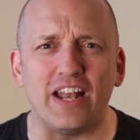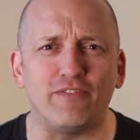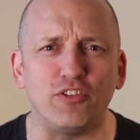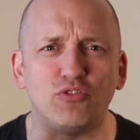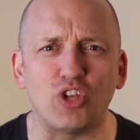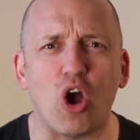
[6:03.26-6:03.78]
And
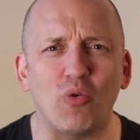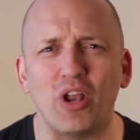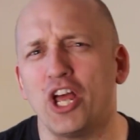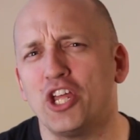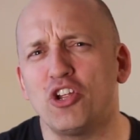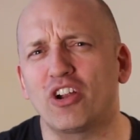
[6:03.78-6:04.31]
if you don't,
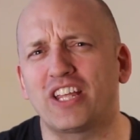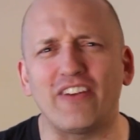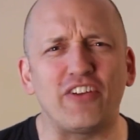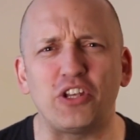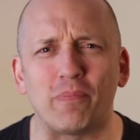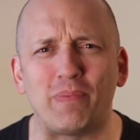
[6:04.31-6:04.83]
you're
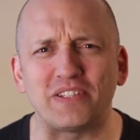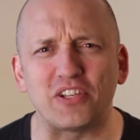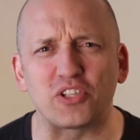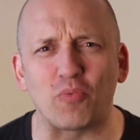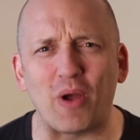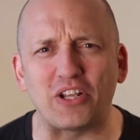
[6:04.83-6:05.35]
giving your
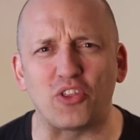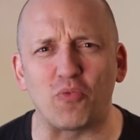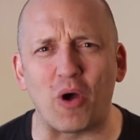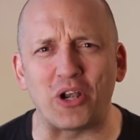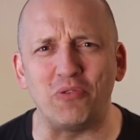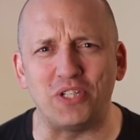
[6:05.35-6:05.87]
business away to the
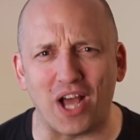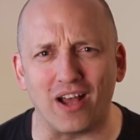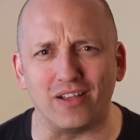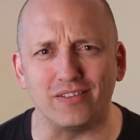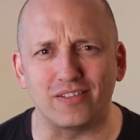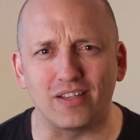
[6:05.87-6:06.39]
one who
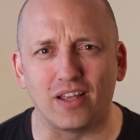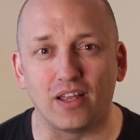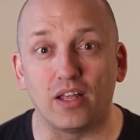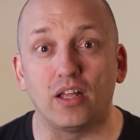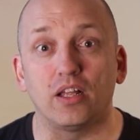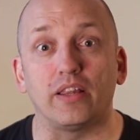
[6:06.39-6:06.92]
does.
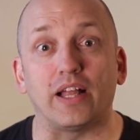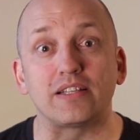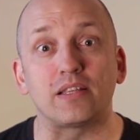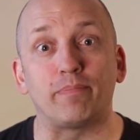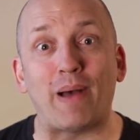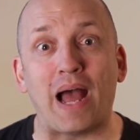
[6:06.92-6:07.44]

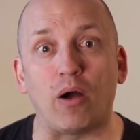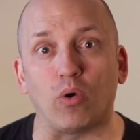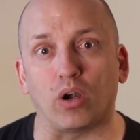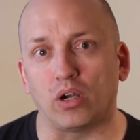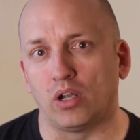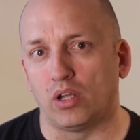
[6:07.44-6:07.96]
That's the
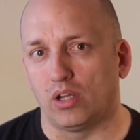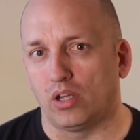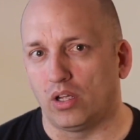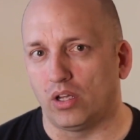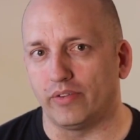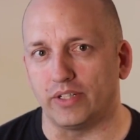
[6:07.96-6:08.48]
power
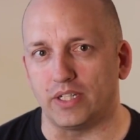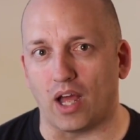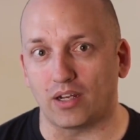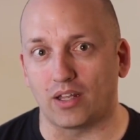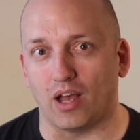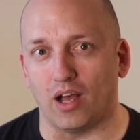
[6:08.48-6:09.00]
of a
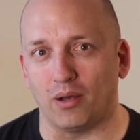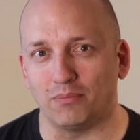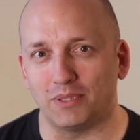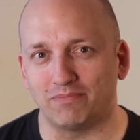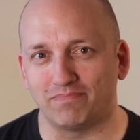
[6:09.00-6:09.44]
.com.